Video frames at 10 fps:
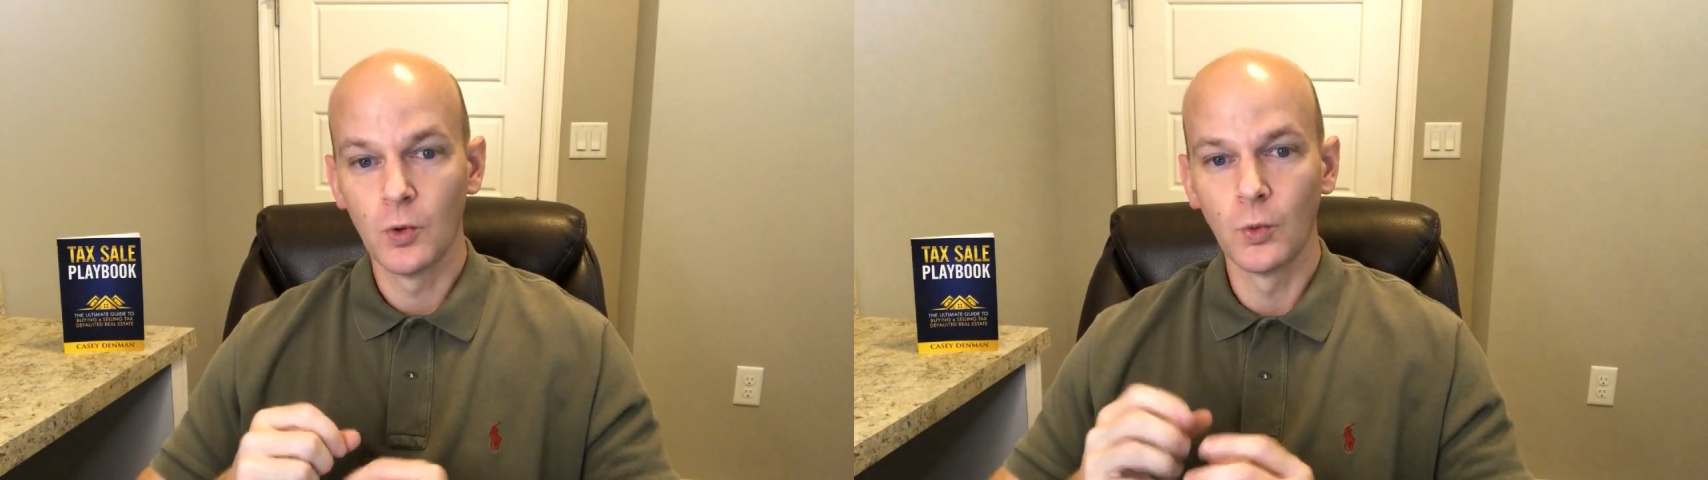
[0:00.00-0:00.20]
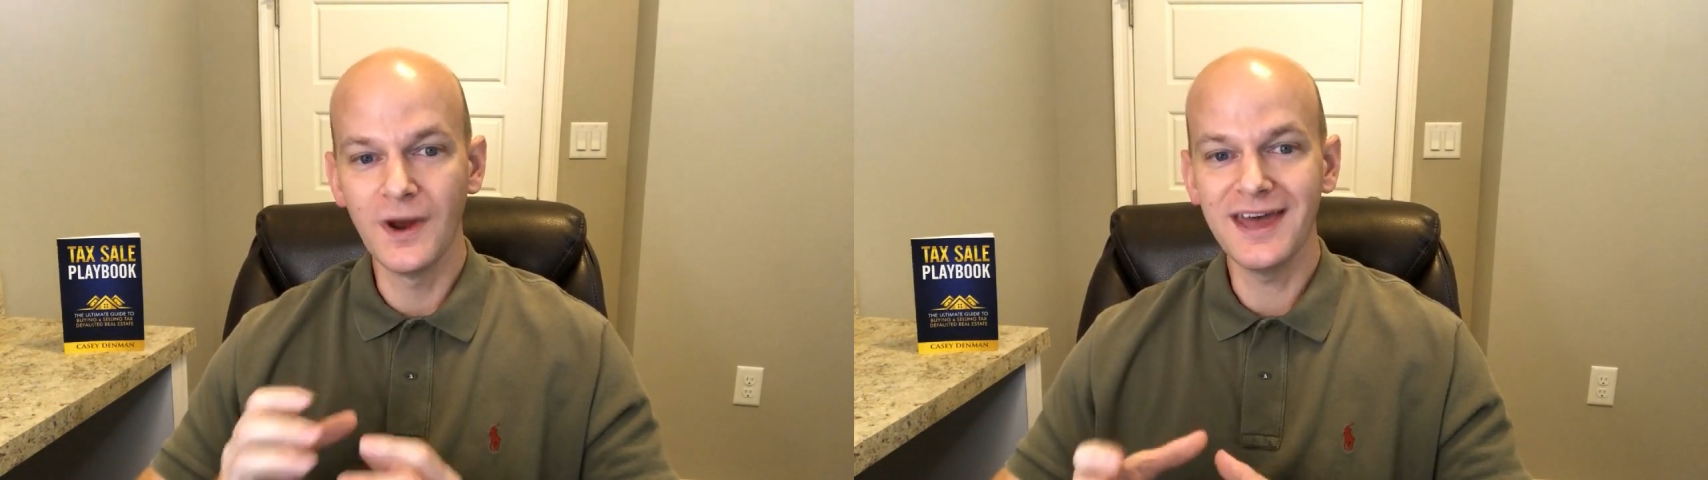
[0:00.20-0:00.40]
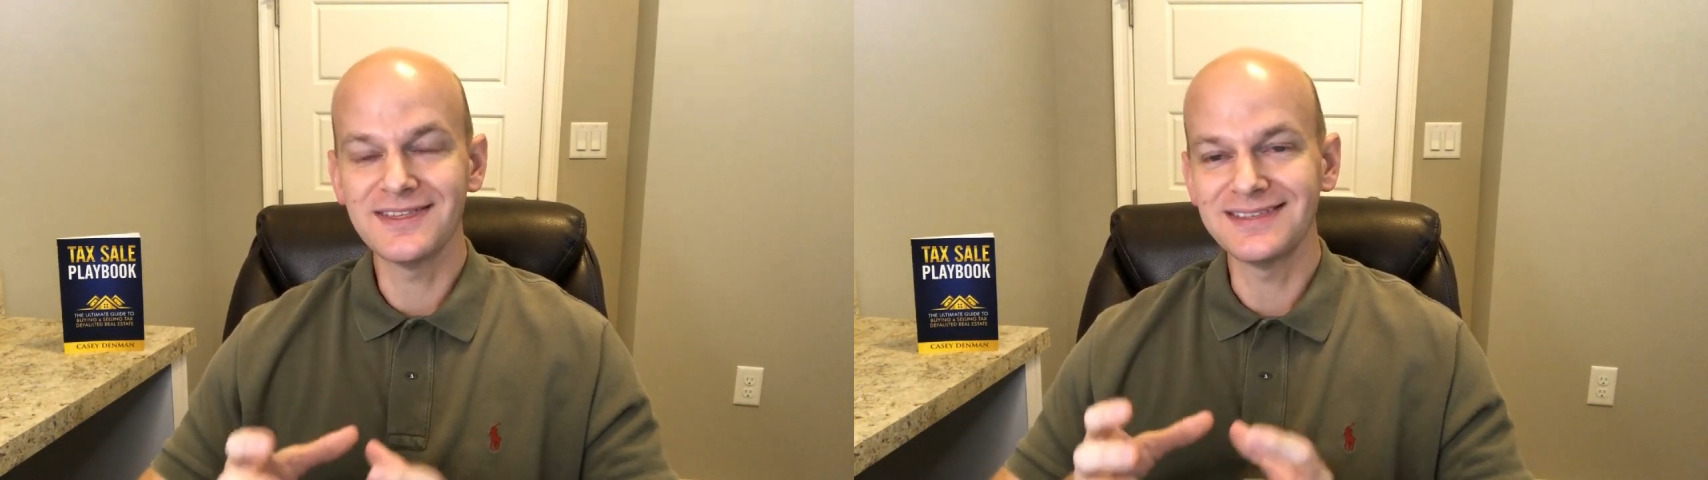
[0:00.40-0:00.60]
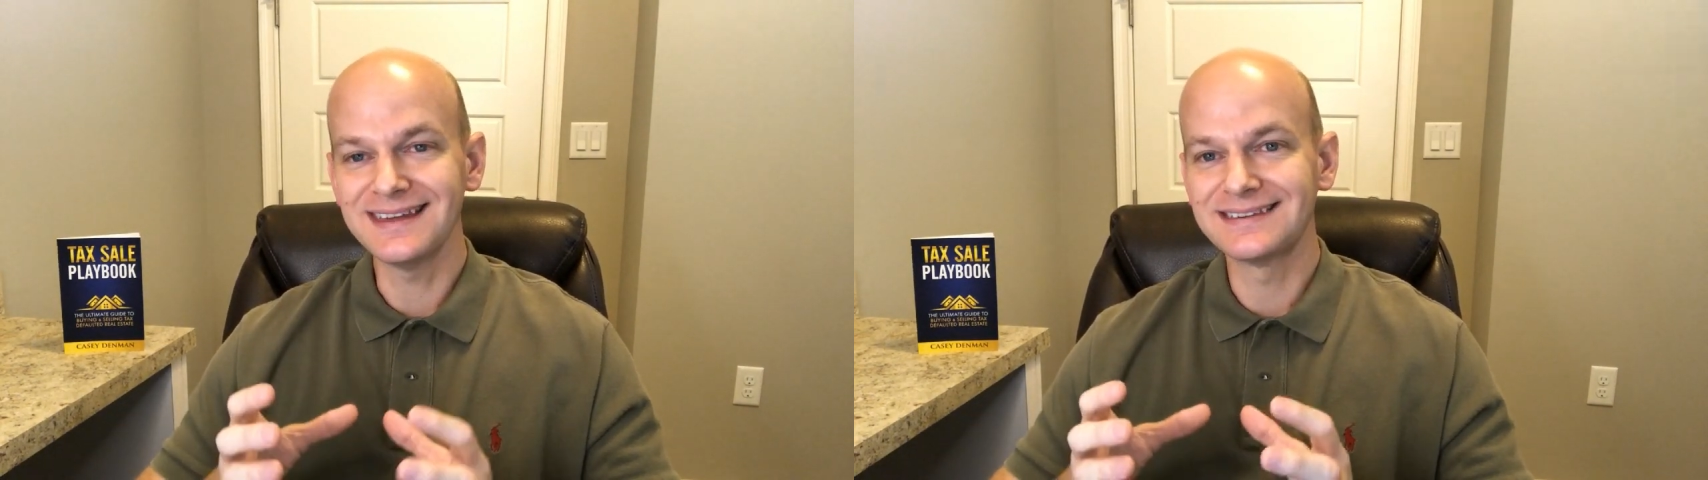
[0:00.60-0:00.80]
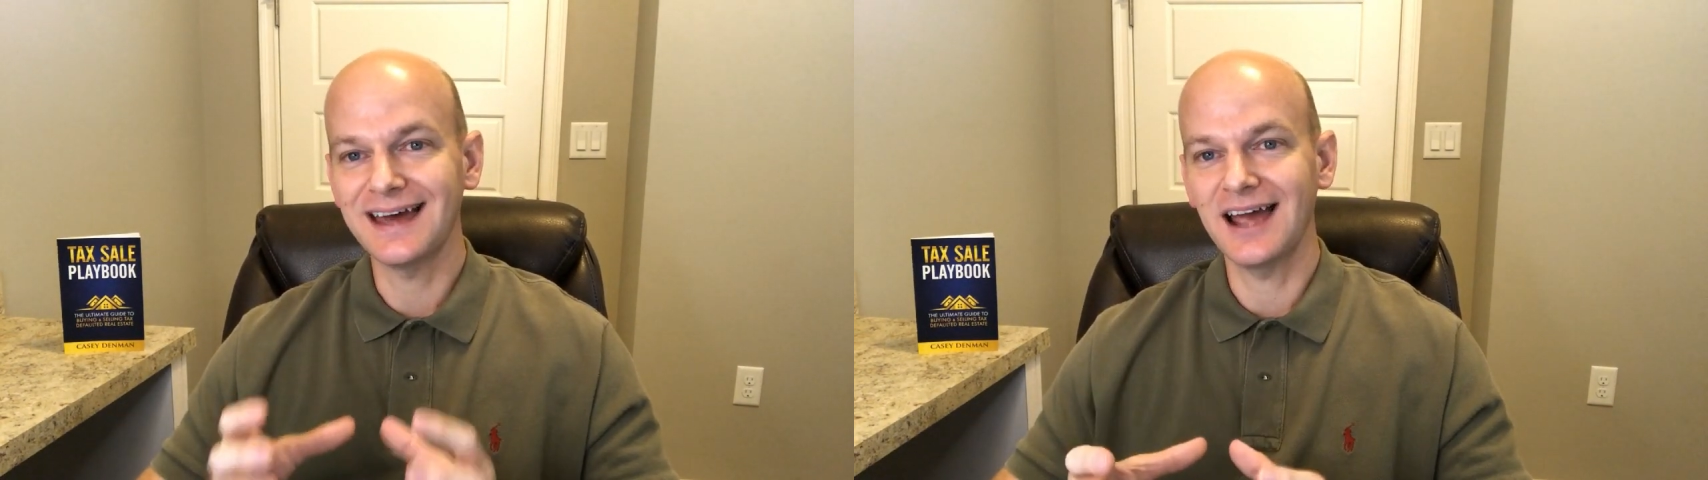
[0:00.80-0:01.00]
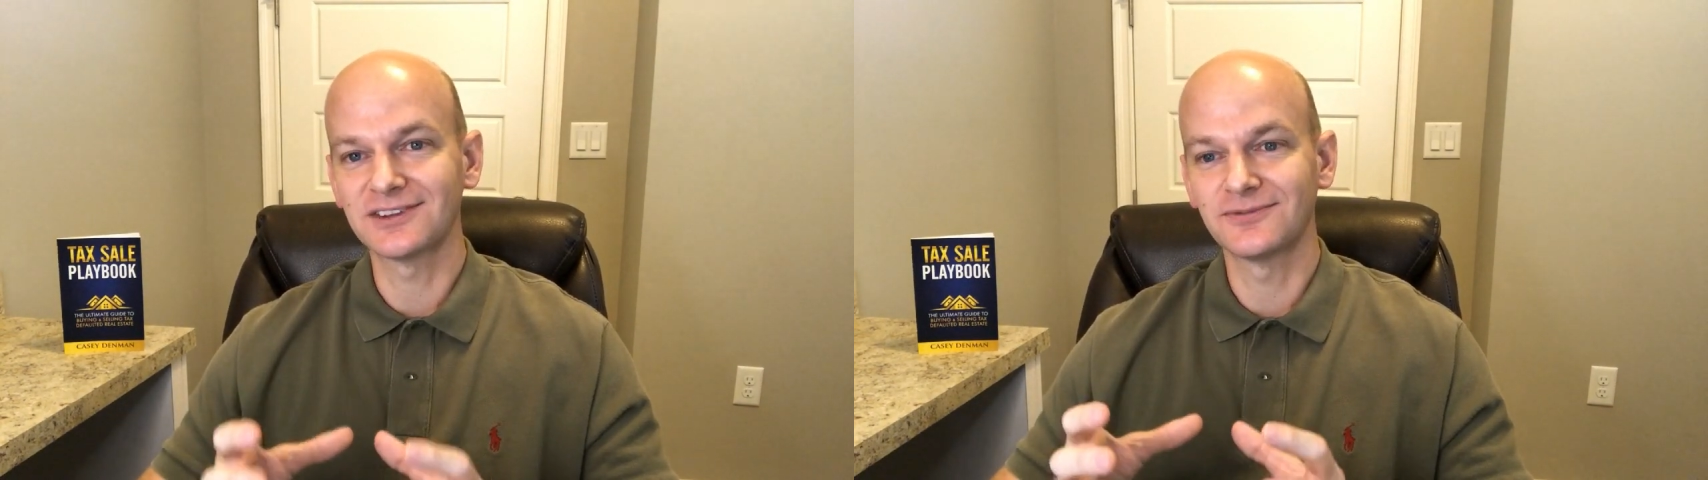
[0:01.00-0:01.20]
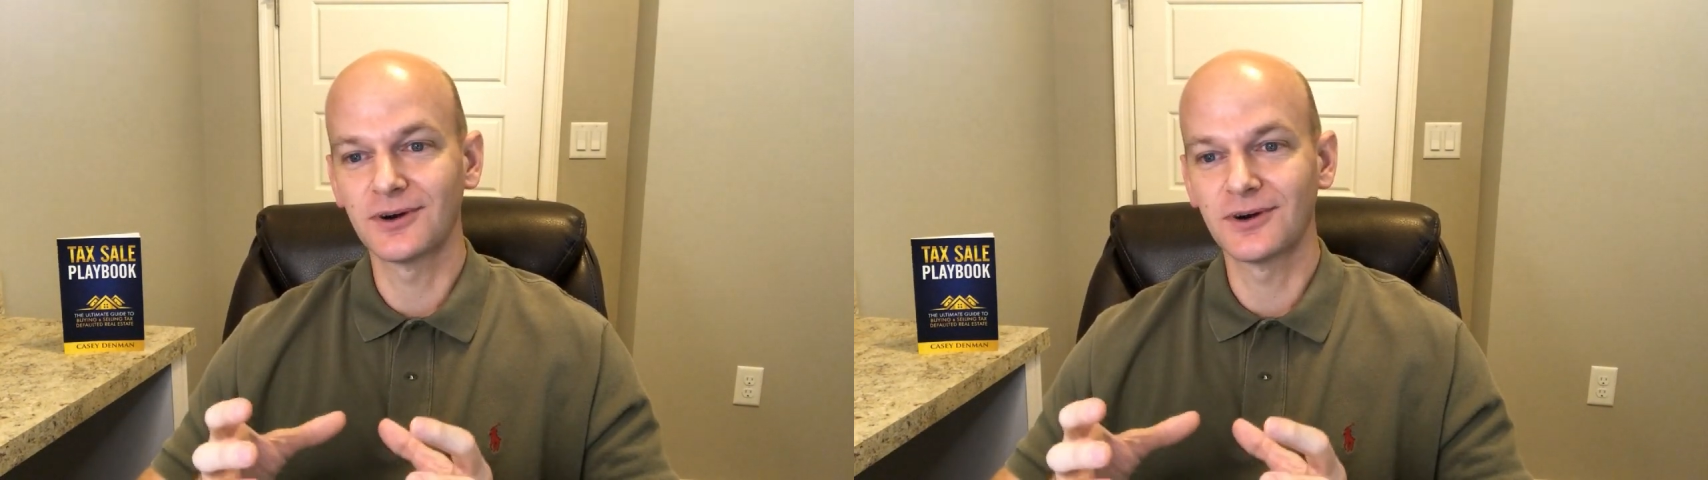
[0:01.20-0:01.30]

With the tax